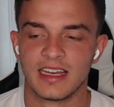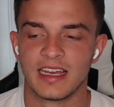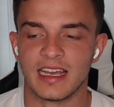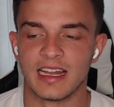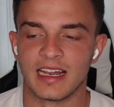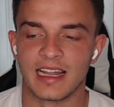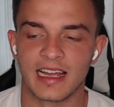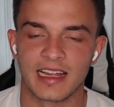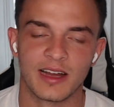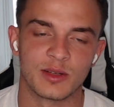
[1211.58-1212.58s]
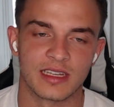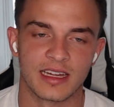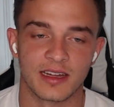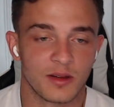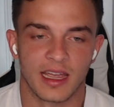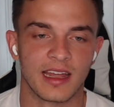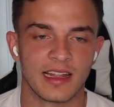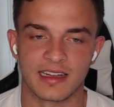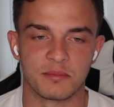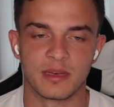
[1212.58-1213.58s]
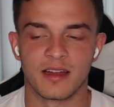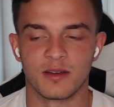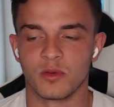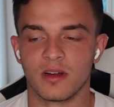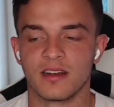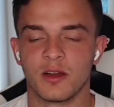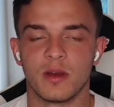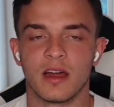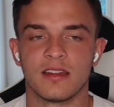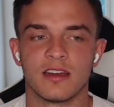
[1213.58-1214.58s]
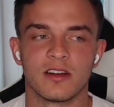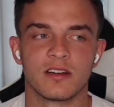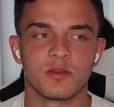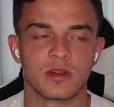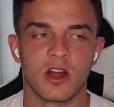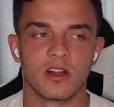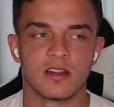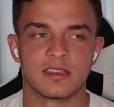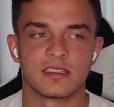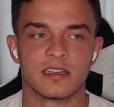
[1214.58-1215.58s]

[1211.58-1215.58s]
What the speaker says: And like I was like, okay, like I'm down to go down there regardless.